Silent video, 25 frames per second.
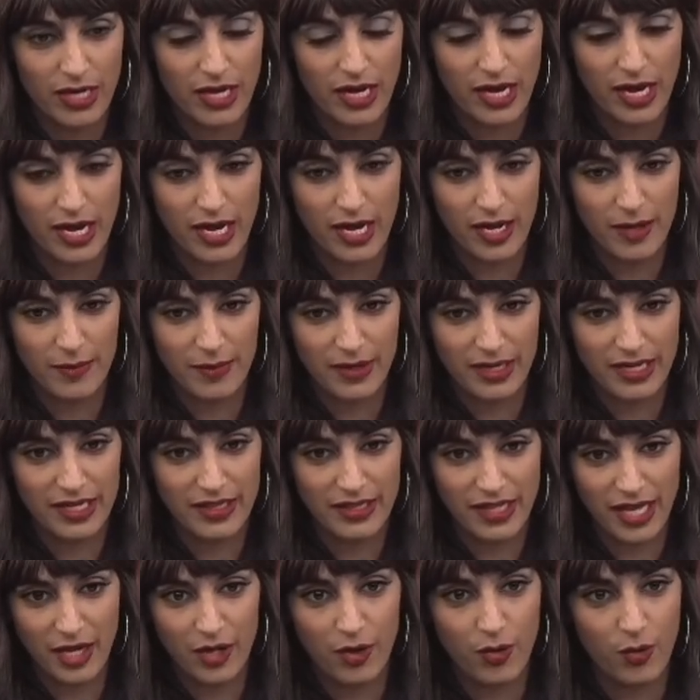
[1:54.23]
um, and in
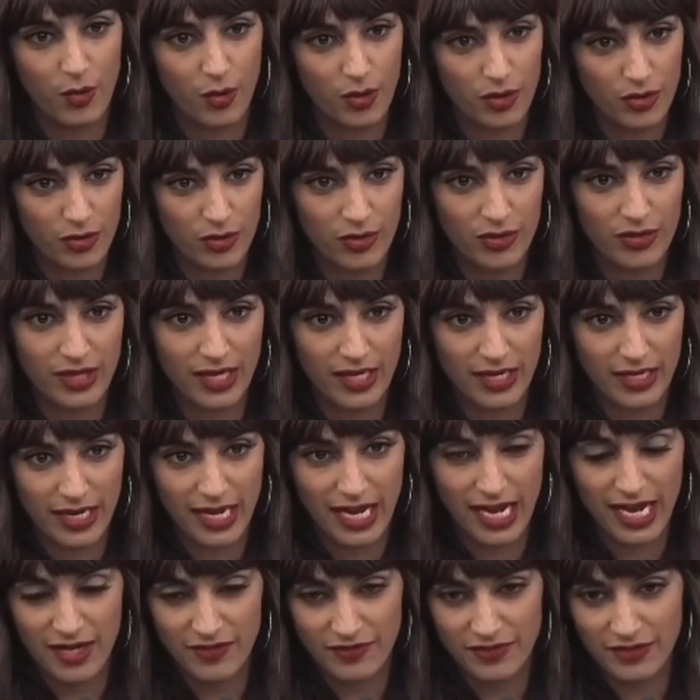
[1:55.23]
that corridor that
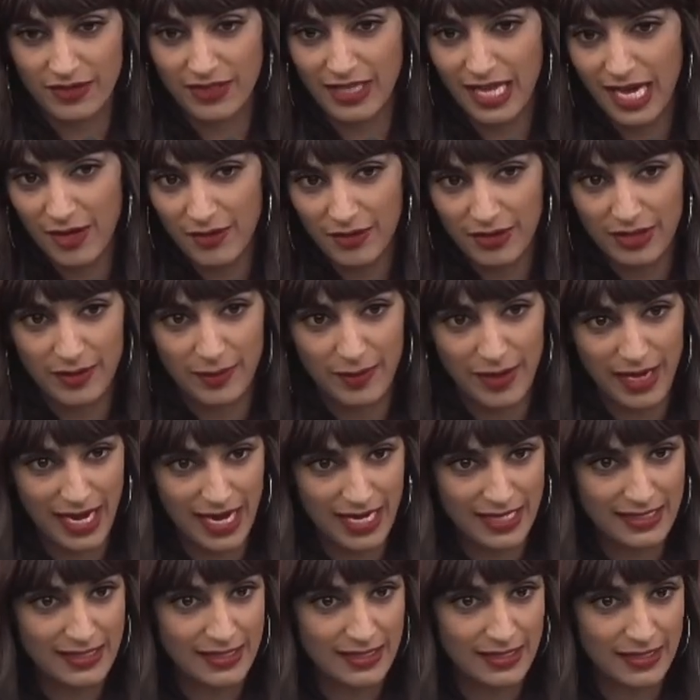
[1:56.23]
have allowed in the
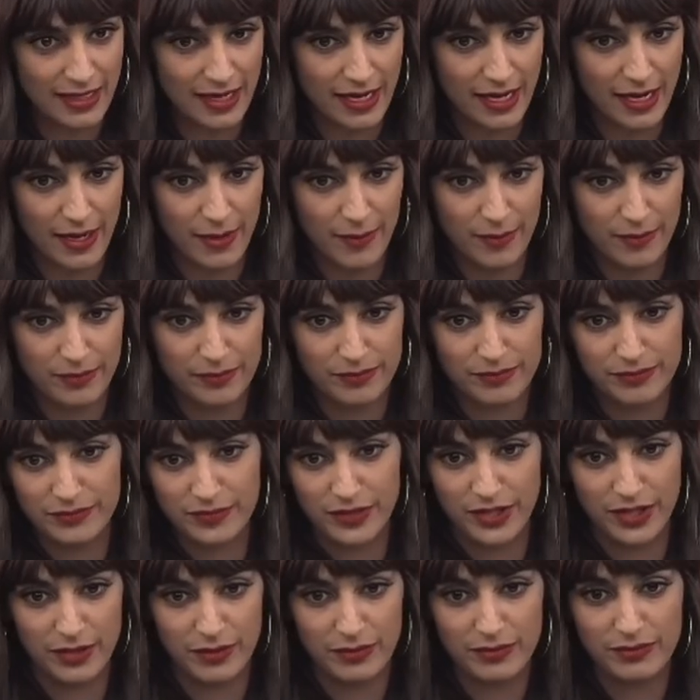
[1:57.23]
past, um,
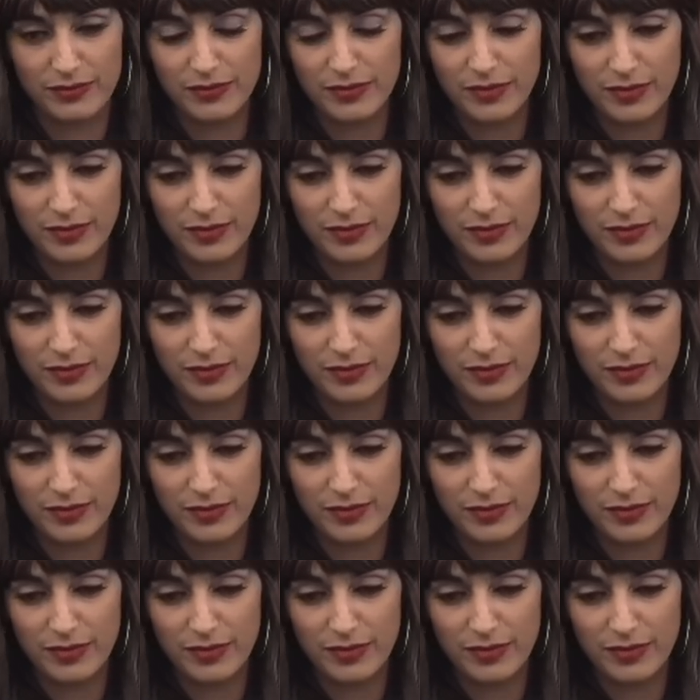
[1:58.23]
you know,